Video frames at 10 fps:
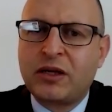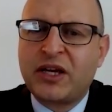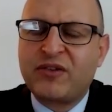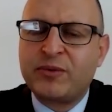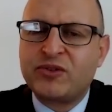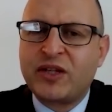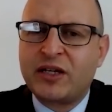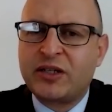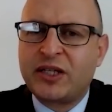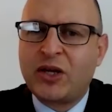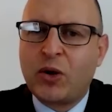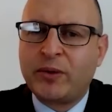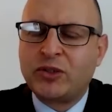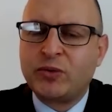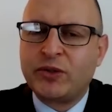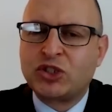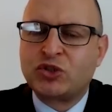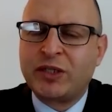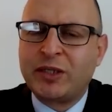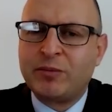governments that go into
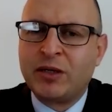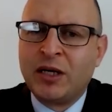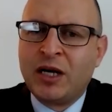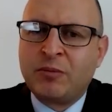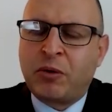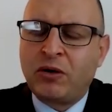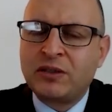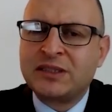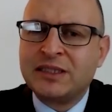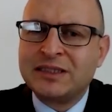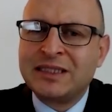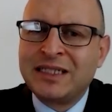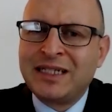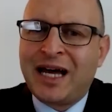extreme policies,